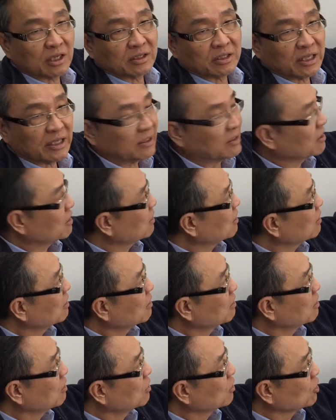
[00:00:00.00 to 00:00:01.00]
the diesel
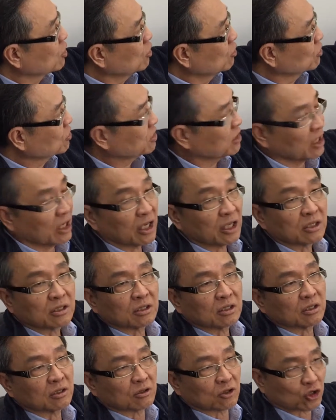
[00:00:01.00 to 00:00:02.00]
used in
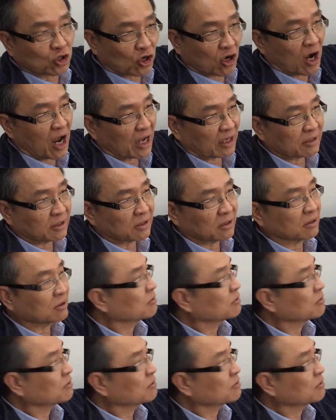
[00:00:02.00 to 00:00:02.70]
trucks